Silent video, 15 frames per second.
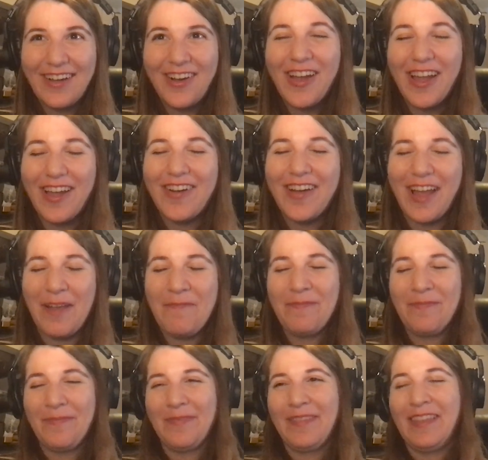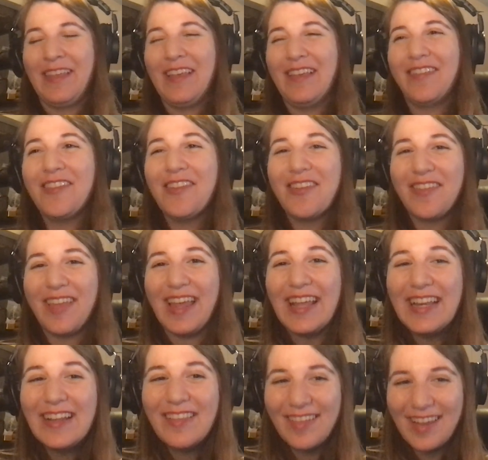Okay. So there's
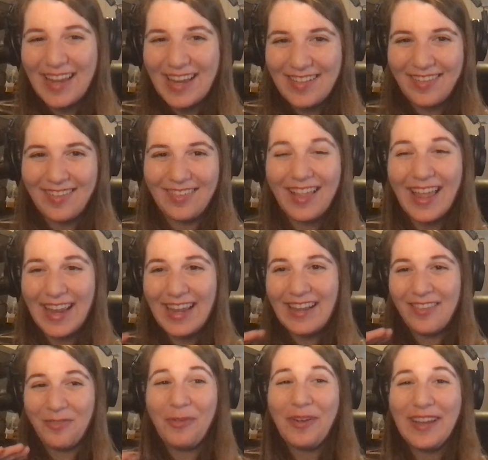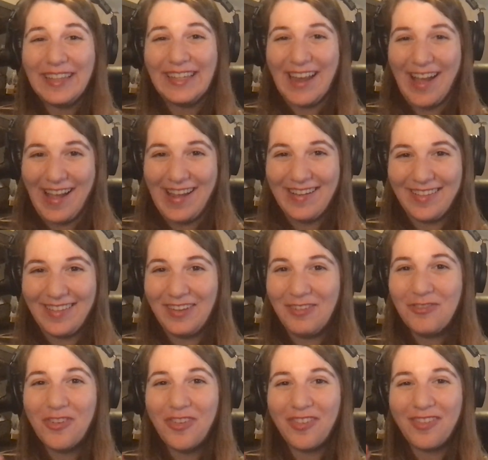heated seats. Like, it's really nice.
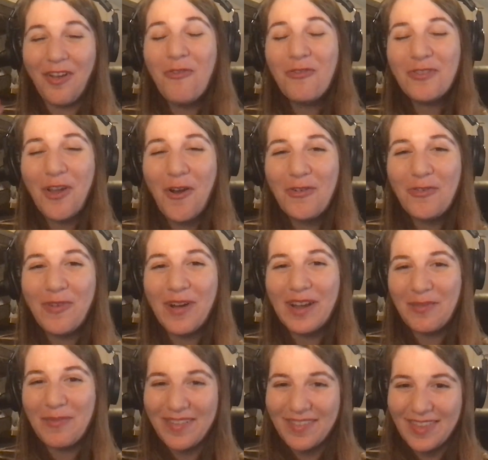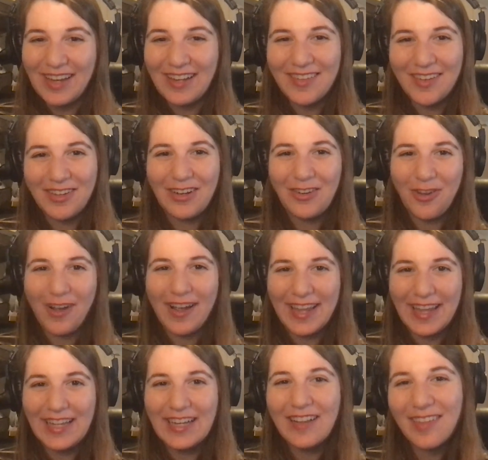You just don't know what you're missing until you try
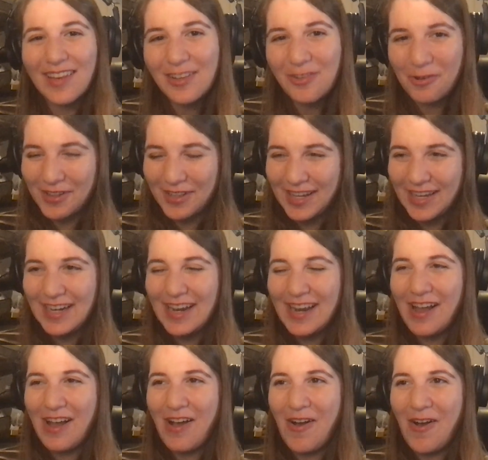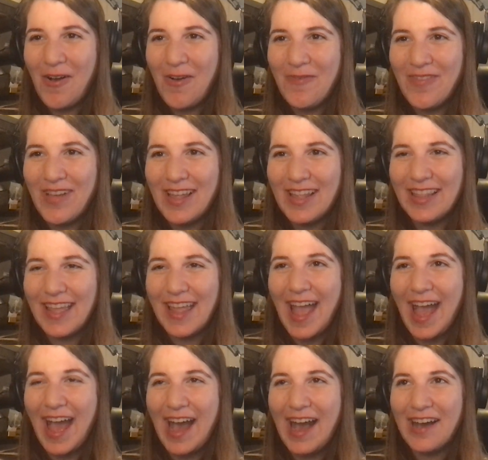a heated seat toilet. They
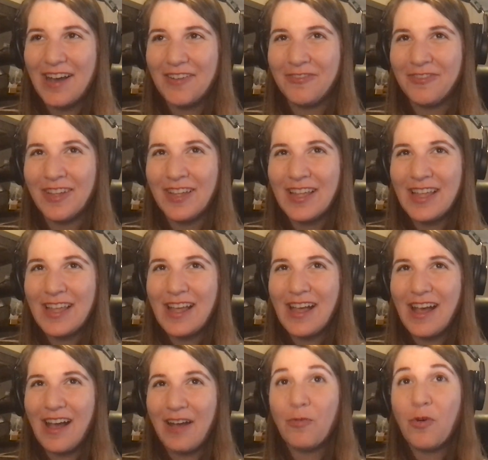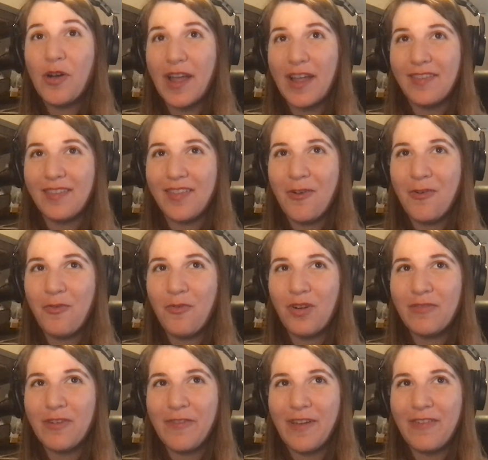have... so
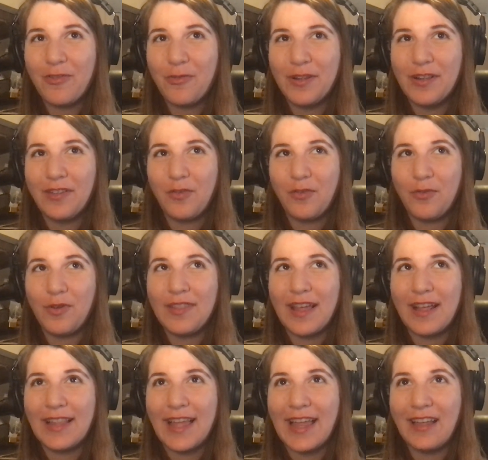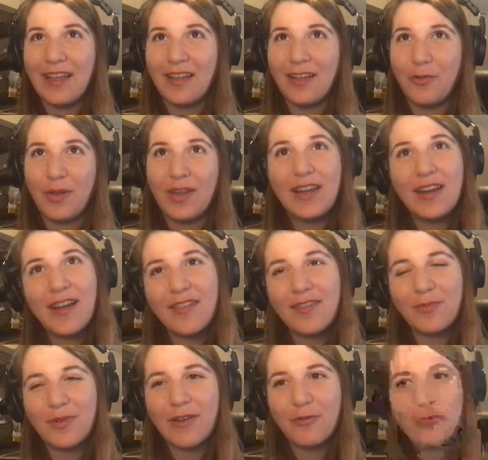one of our favorite toilets was one that like greeted
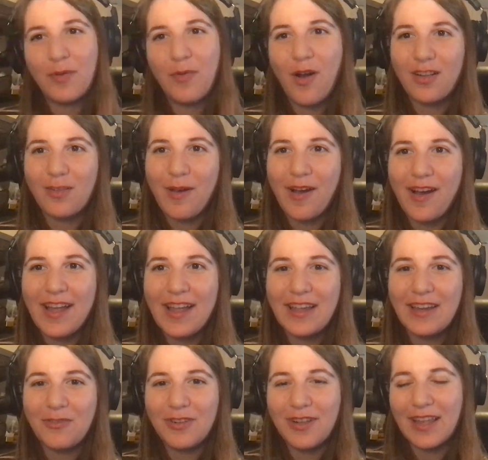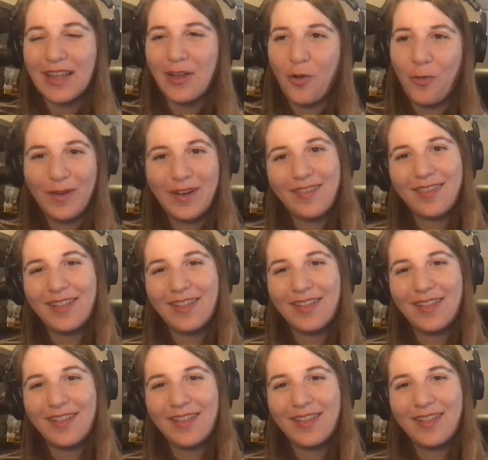us whenever we walked by, and it would like open its